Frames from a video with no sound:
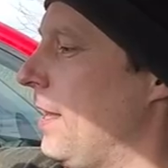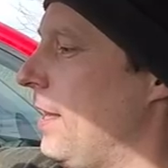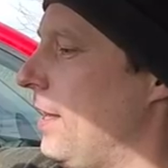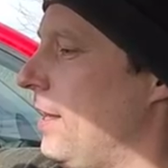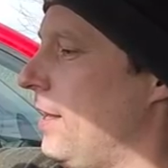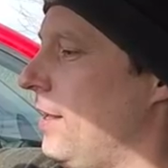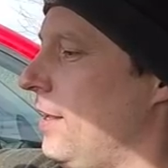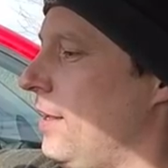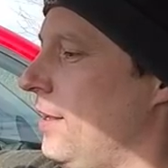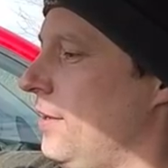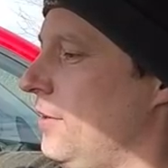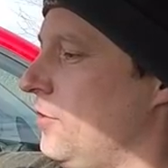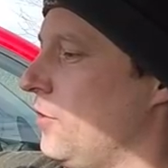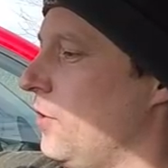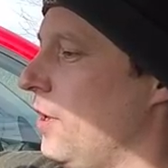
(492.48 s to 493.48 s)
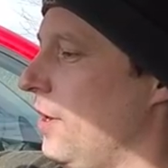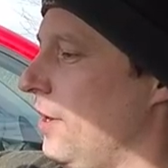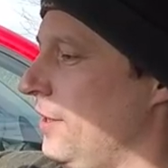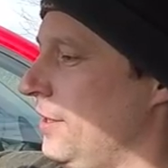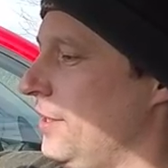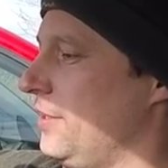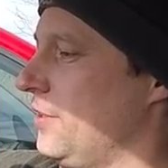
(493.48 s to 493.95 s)
and so
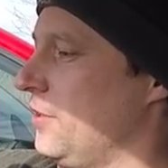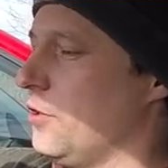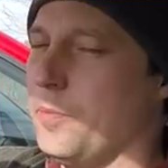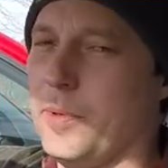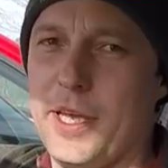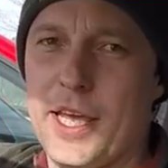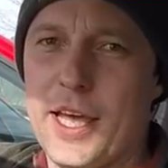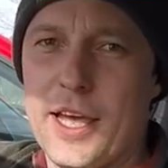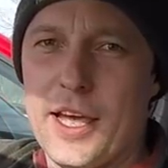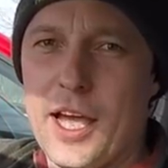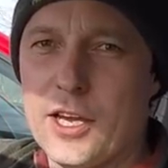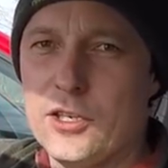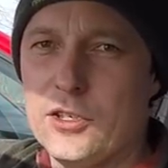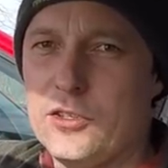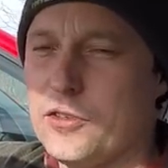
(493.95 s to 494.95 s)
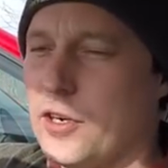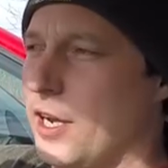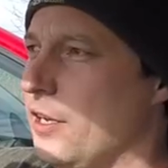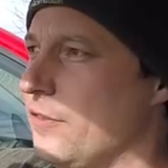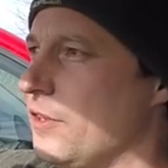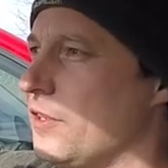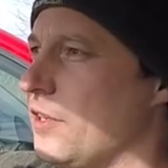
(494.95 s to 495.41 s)
I think this is going to be a, a good
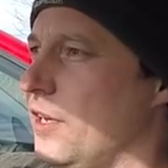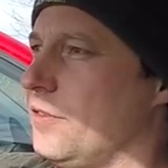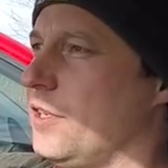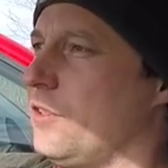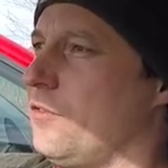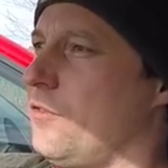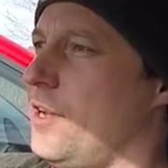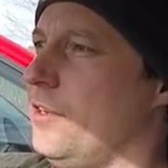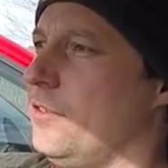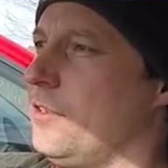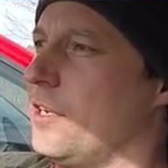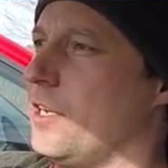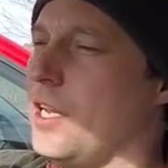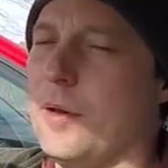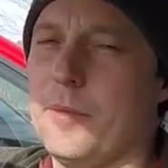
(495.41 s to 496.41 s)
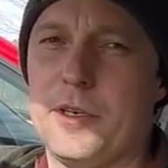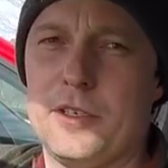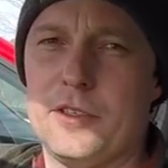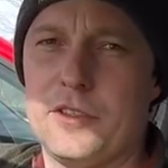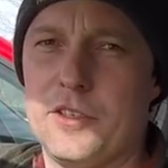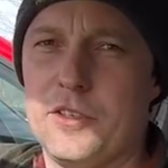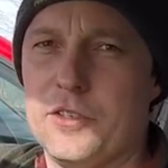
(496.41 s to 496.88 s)
trial of it I've got 300
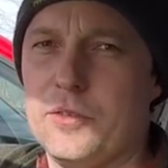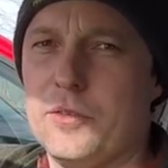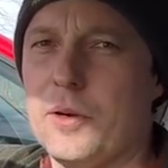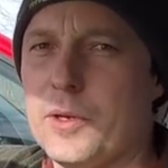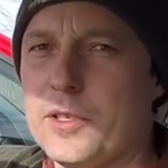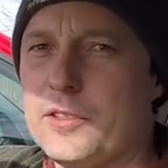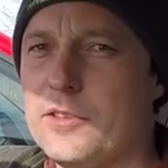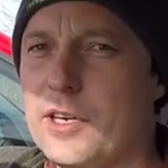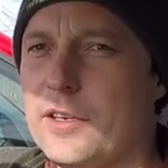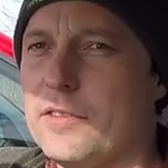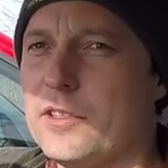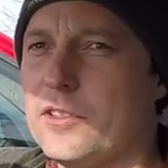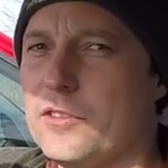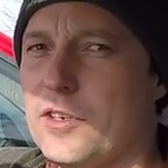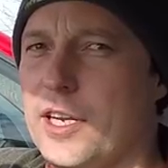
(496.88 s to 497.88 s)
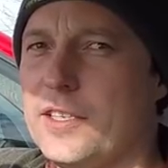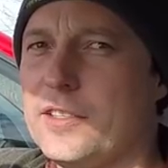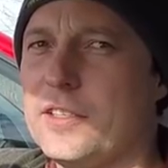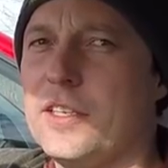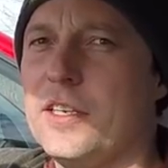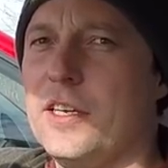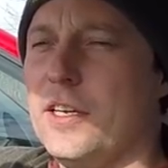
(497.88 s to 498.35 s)
kilometers to do I want to drive it
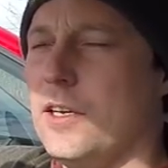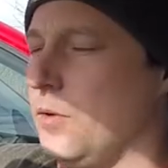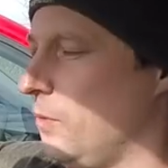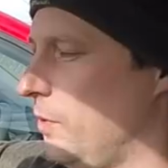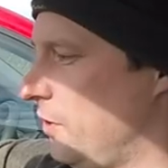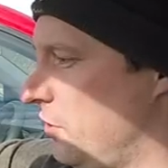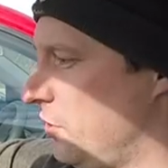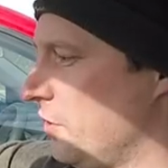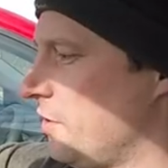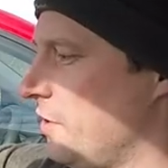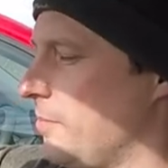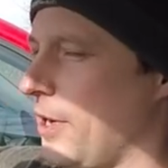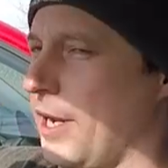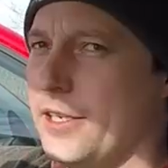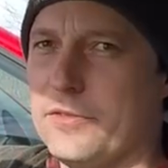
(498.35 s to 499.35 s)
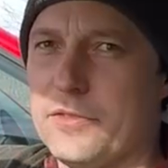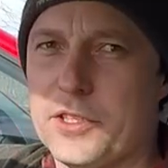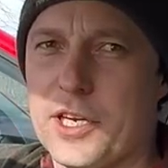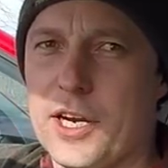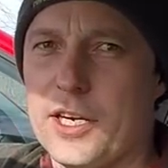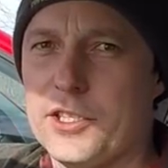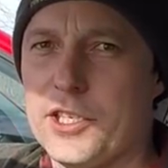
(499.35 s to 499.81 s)
straight with just the brakes for
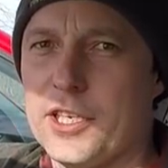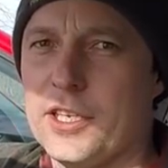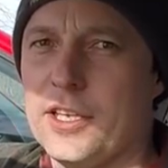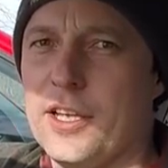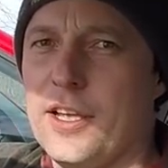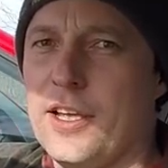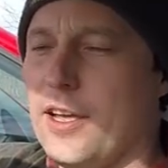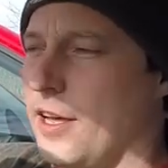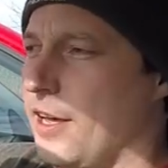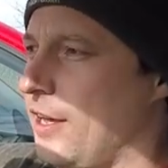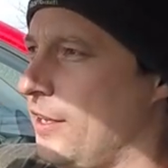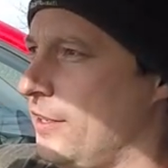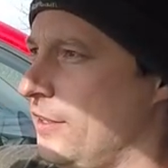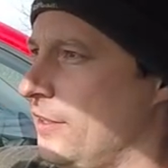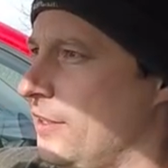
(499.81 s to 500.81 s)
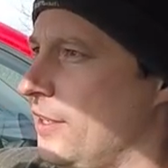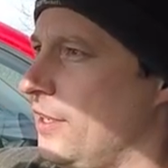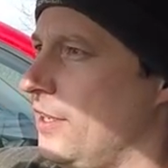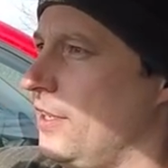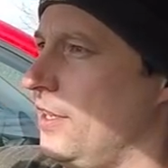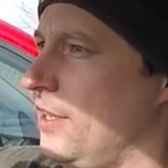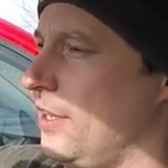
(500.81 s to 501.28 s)
charging and
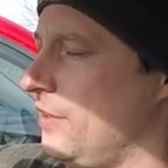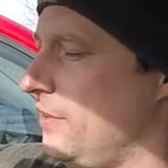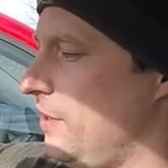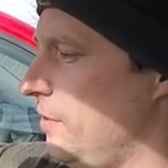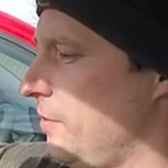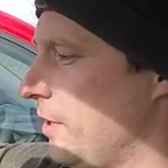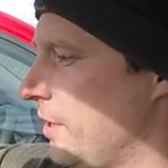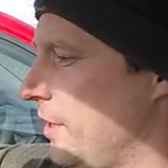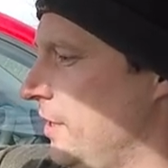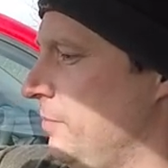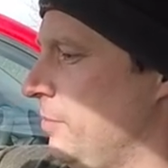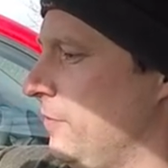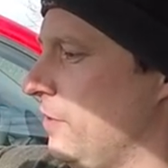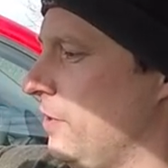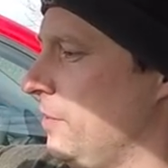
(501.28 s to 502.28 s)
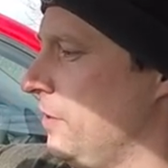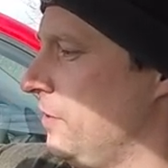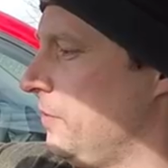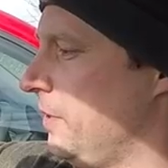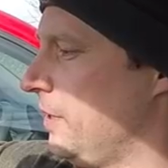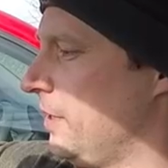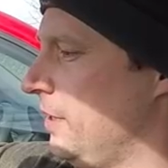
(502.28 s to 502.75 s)
uh, let's see what kind of
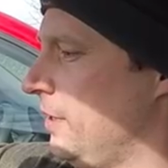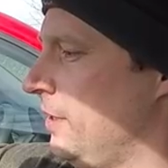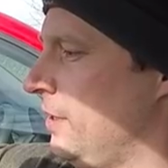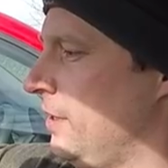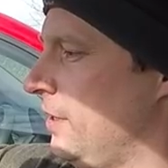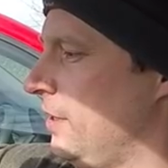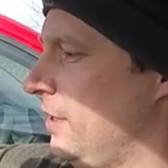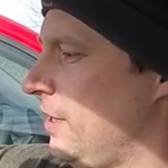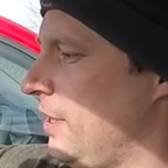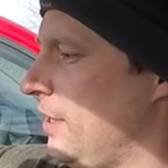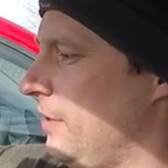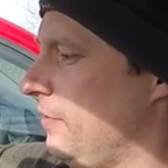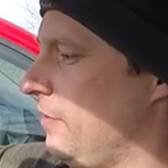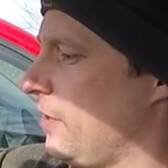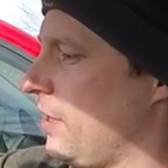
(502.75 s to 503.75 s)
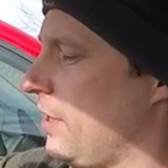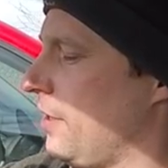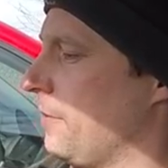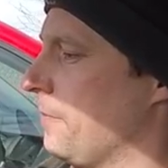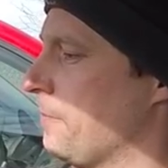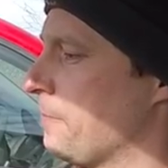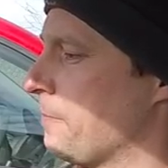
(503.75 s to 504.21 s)
performance we can get out of the car.